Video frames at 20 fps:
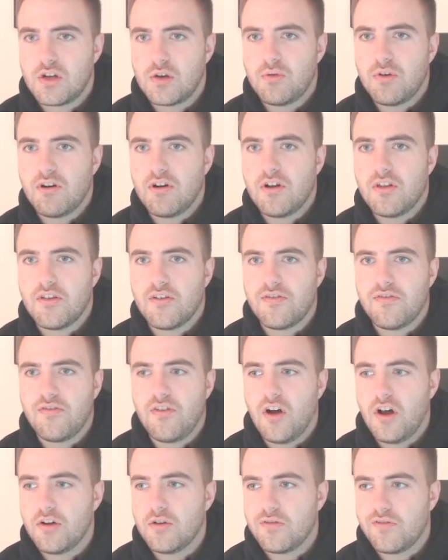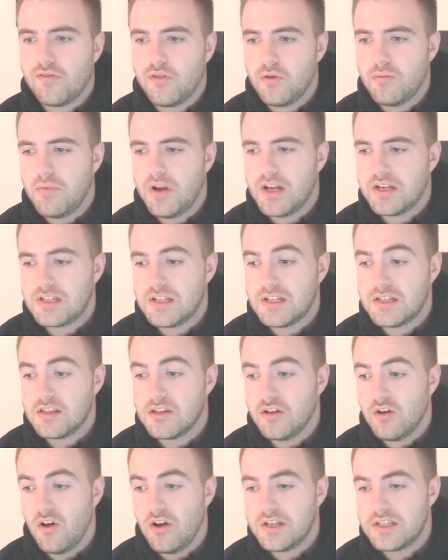we're at the final few minutes. This is the
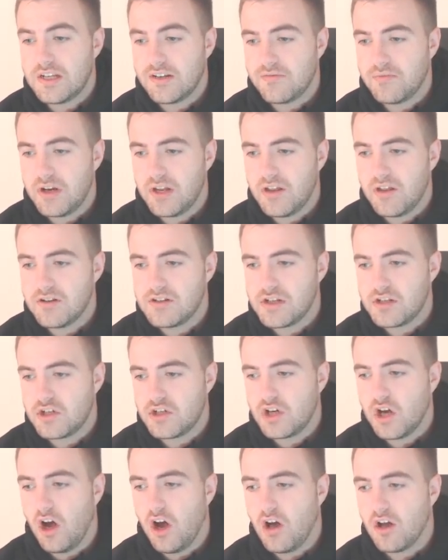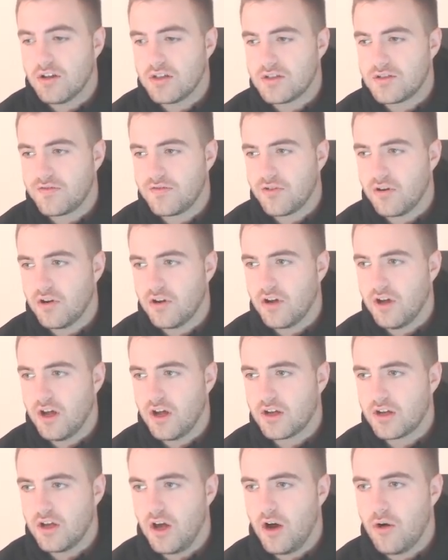90th minute. There's a chance for a
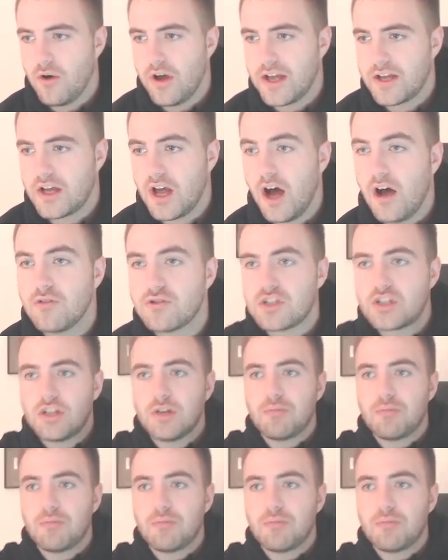goal here. Carlson